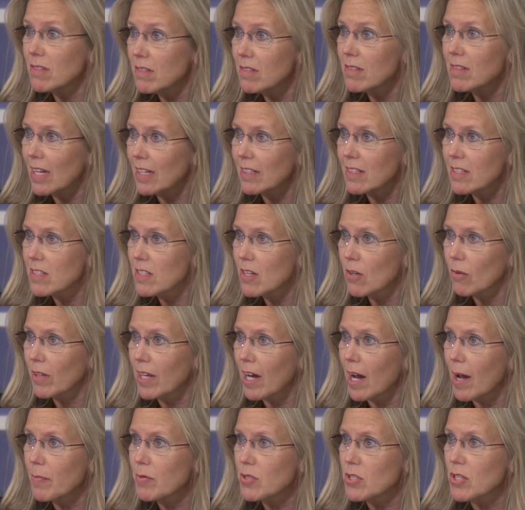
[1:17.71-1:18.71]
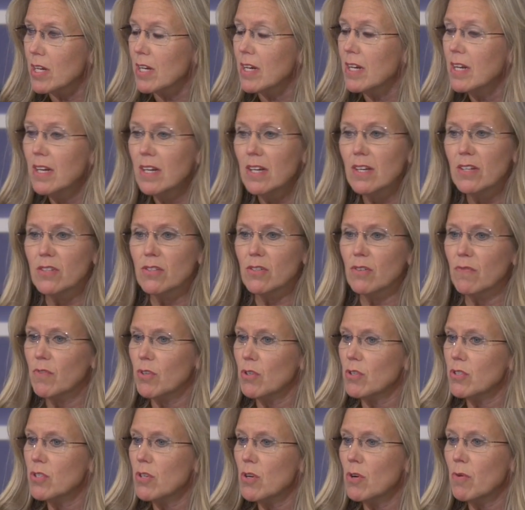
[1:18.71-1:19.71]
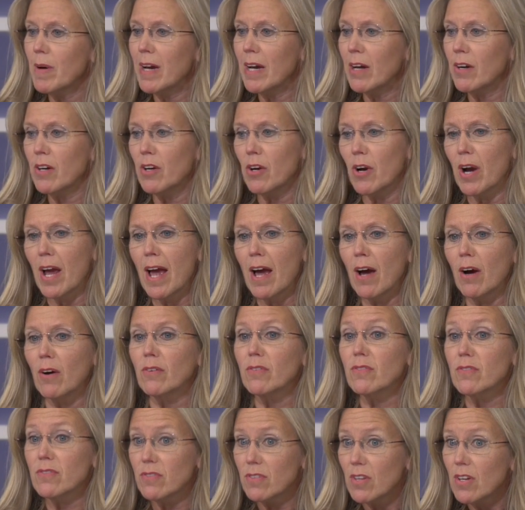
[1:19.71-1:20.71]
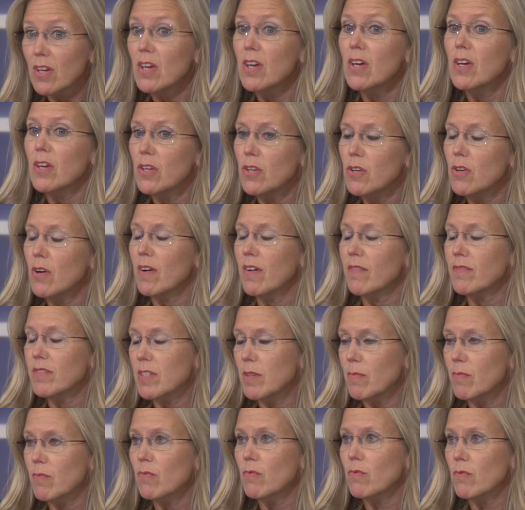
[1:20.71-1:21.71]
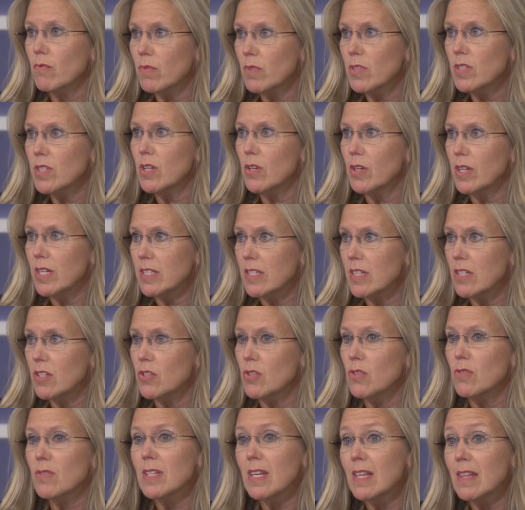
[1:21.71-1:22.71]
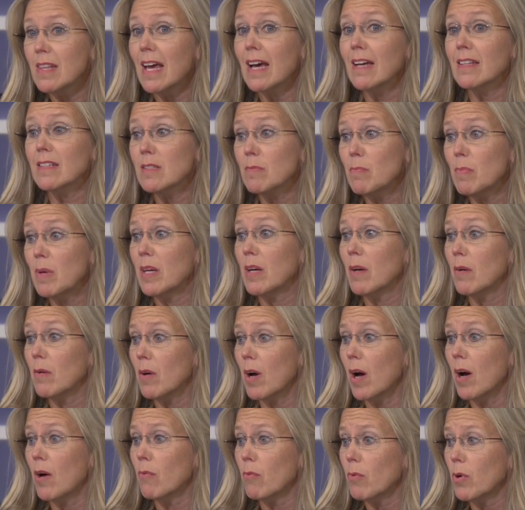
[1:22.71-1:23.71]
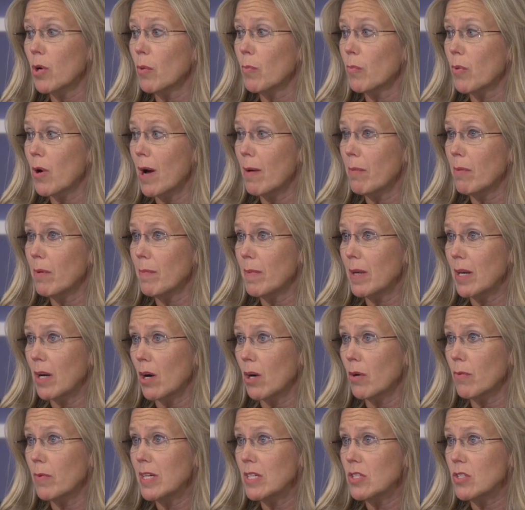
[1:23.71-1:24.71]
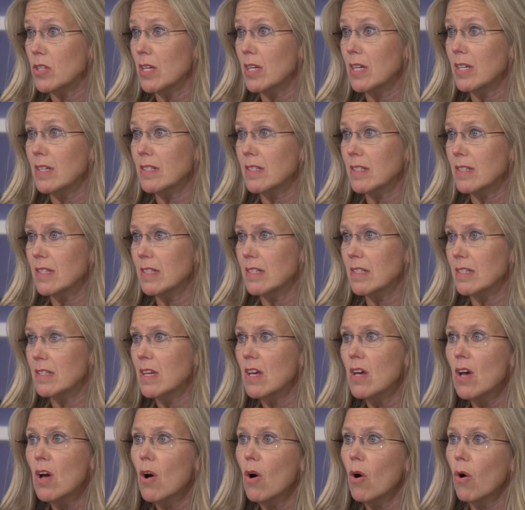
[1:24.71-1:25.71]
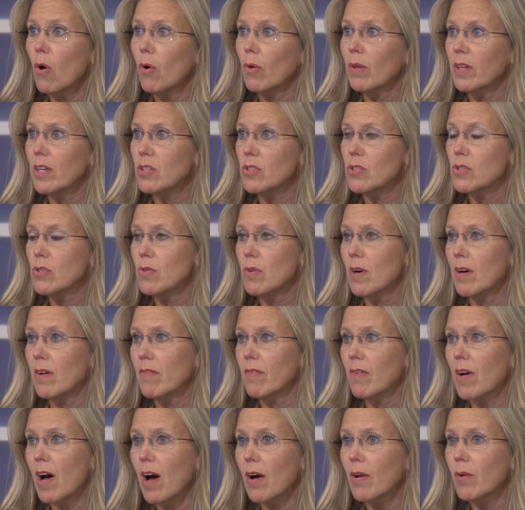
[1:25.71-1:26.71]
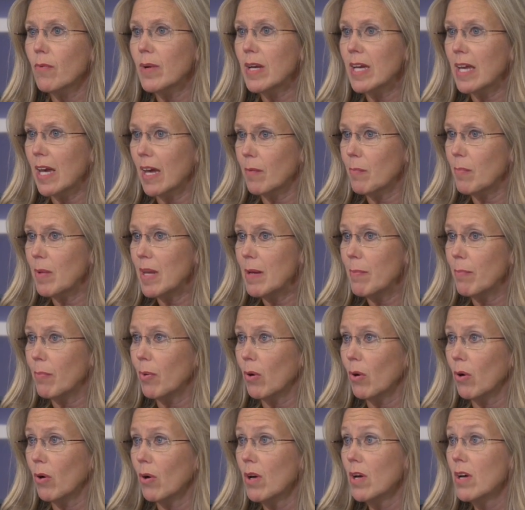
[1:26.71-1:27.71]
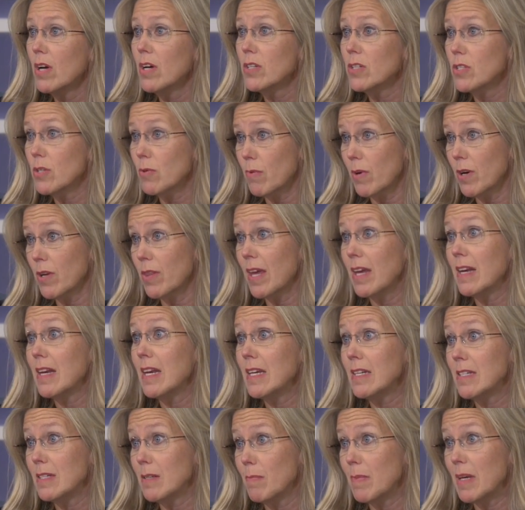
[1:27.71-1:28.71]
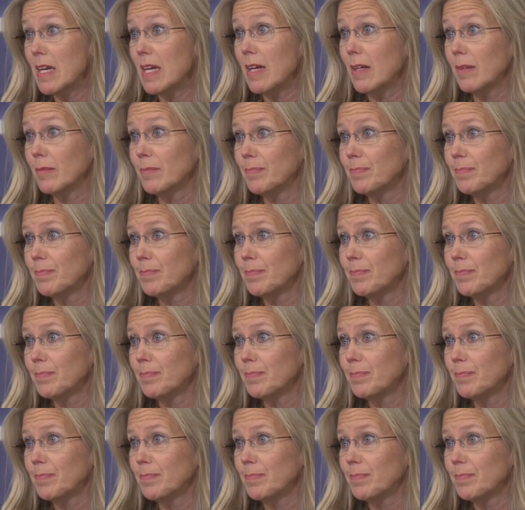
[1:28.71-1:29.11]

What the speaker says: that's the only option. So if there's no way out of your house, you have some serious issues. And that's been a real problem in our region, is this whole issue of how do we get people to where they need to be.